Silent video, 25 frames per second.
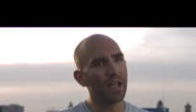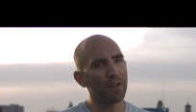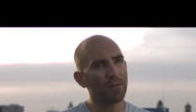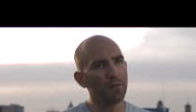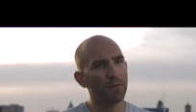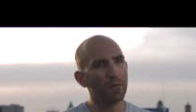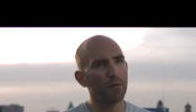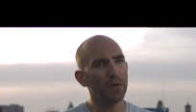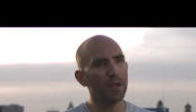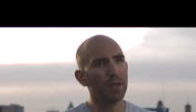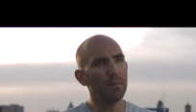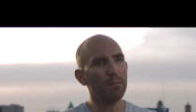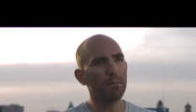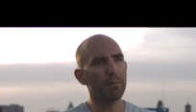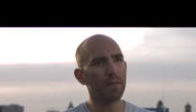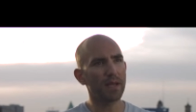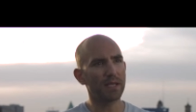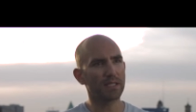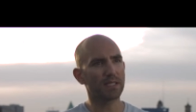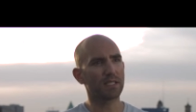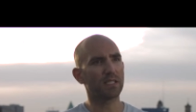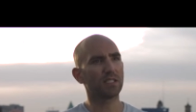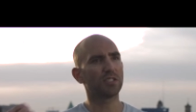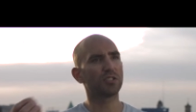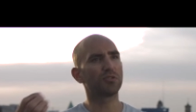every
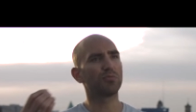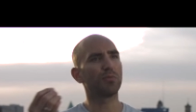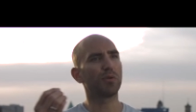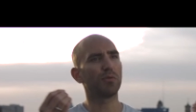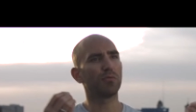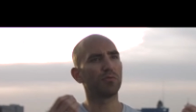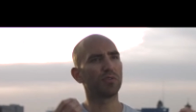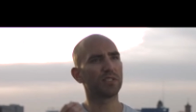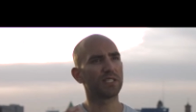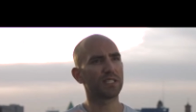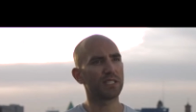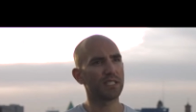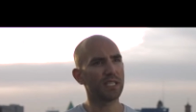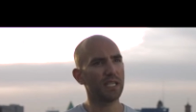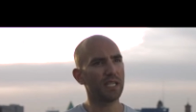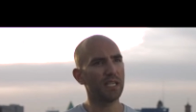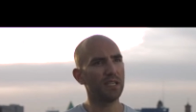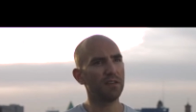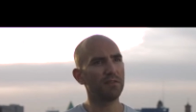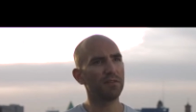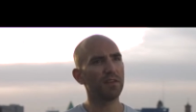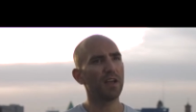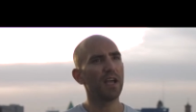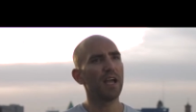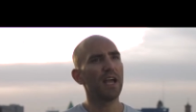message we
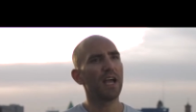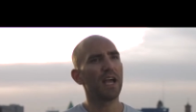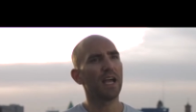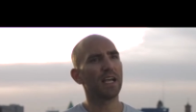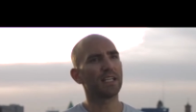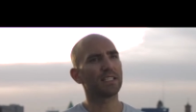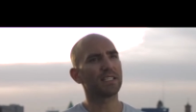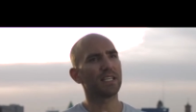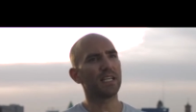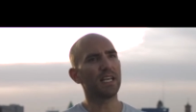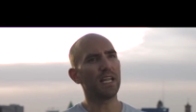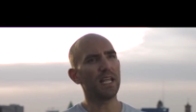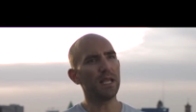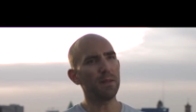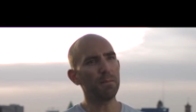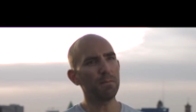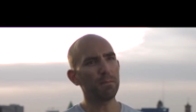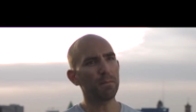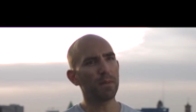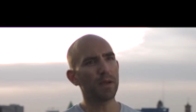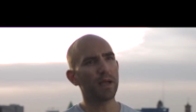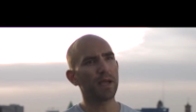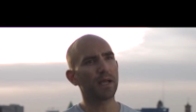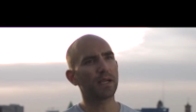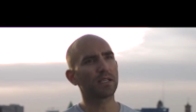receive has an
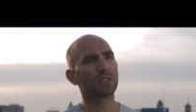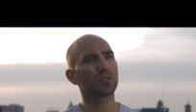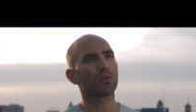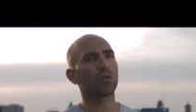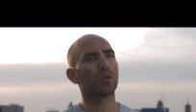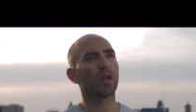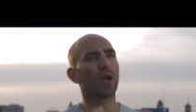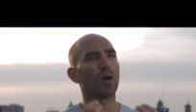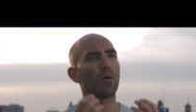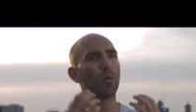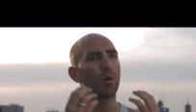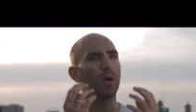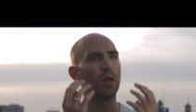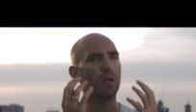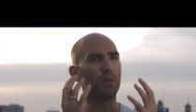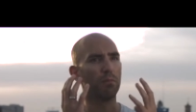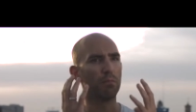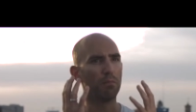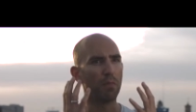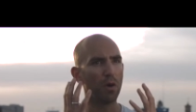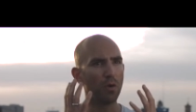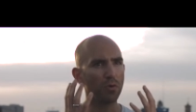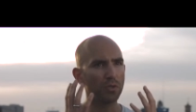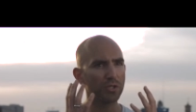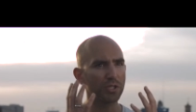impact on our
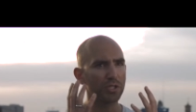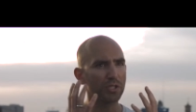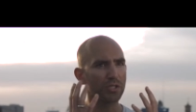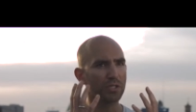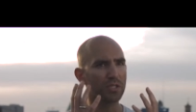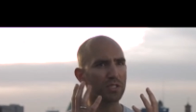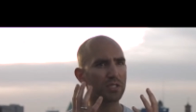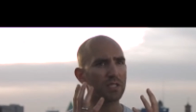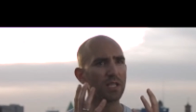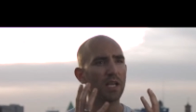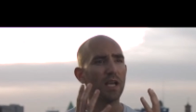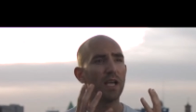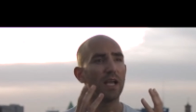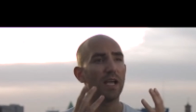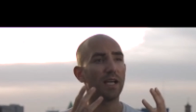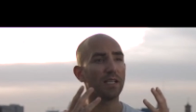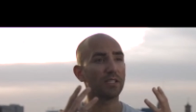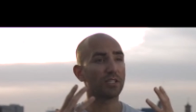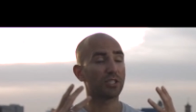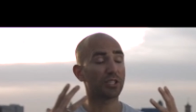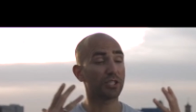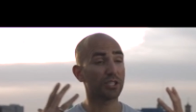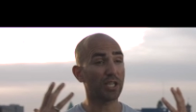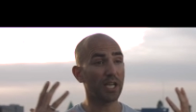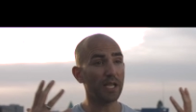emotions
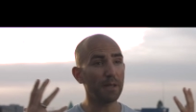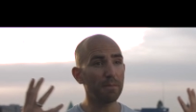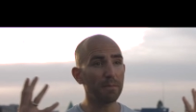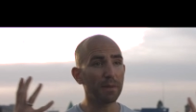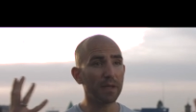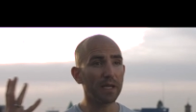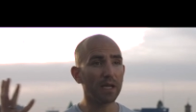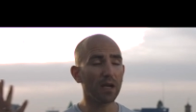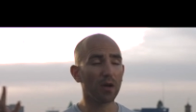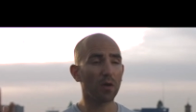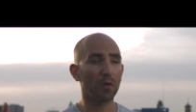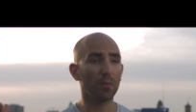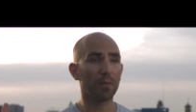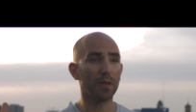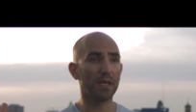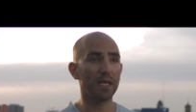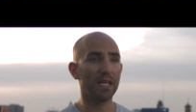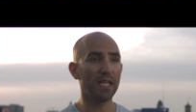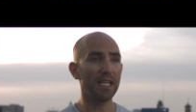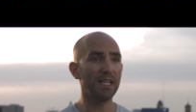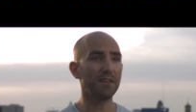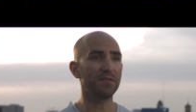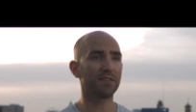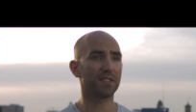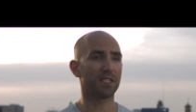and shaping our
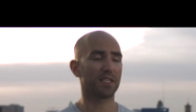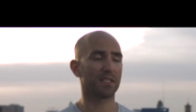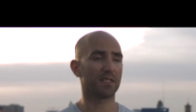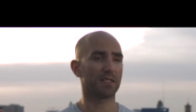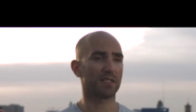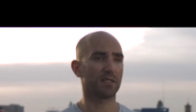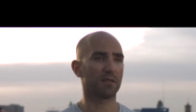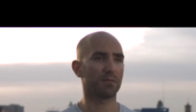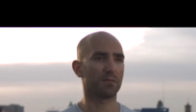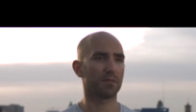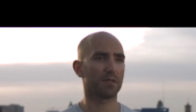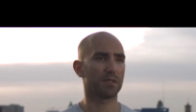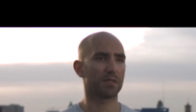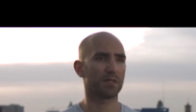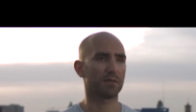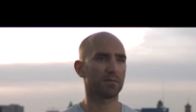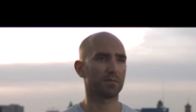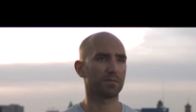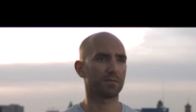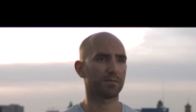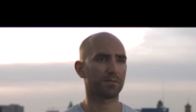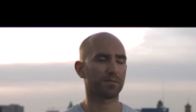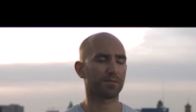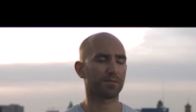belief systems.